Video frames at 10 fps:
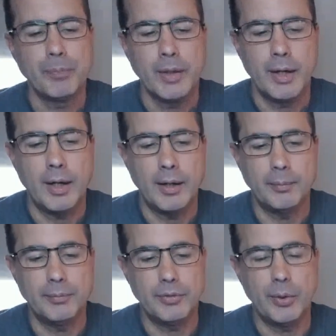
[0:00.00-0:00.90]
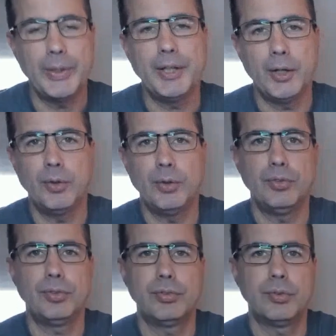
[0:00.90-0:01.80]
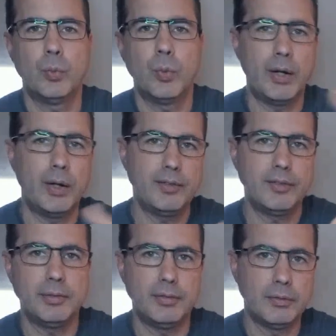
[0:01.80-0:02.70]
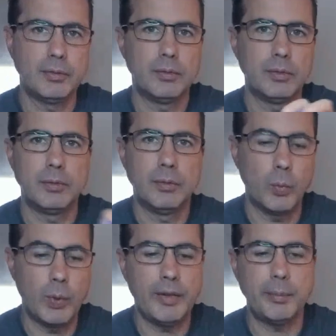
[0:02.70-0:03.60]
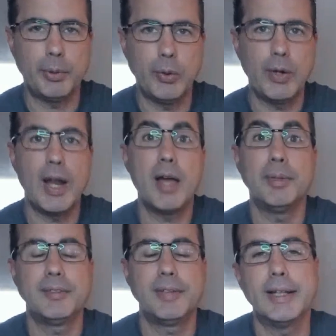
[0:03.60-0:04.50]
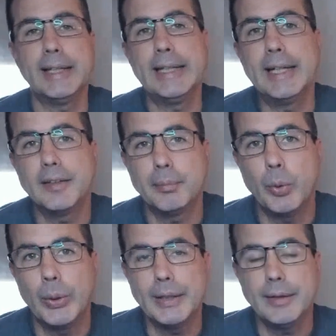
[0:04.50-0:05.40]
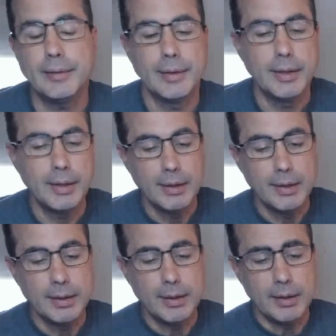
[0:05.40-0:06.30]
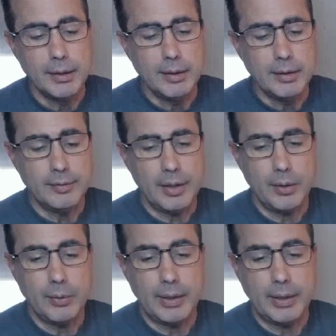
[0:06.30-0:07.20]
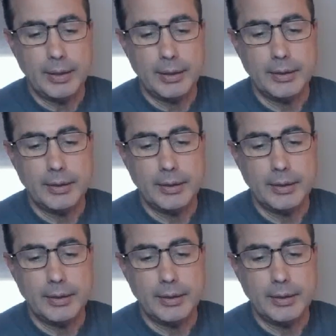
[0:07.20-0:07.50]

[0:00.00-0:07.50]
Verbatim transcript: Um, so it knows where, it's, where the program is telling it to point. So uh,